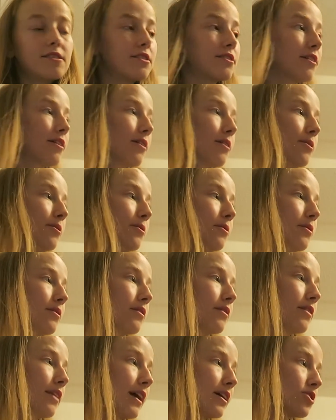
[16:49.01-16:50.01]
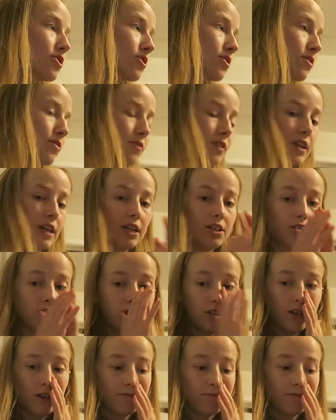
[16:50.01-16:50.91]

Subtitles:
So that's just finished.